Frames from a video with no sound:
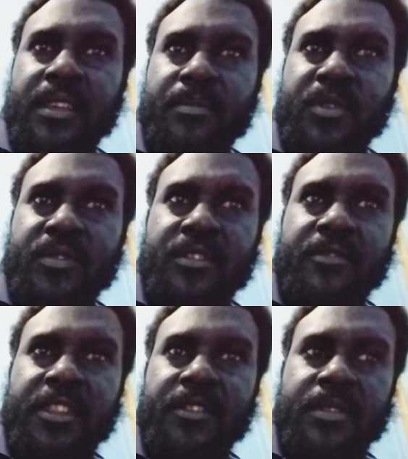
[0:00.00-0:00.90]
a music
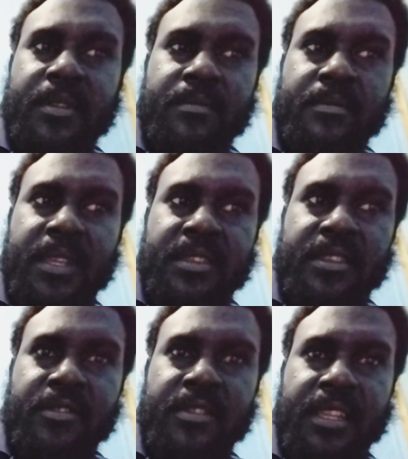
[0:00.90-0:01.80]
video I'm
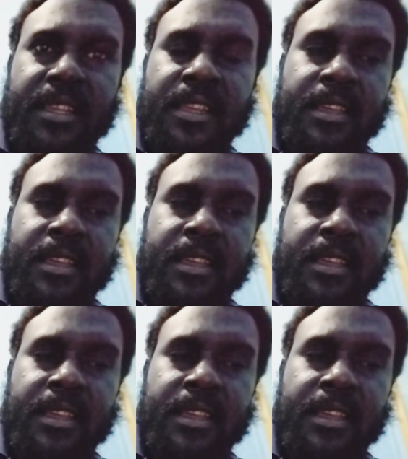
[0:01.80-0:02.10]
basing on the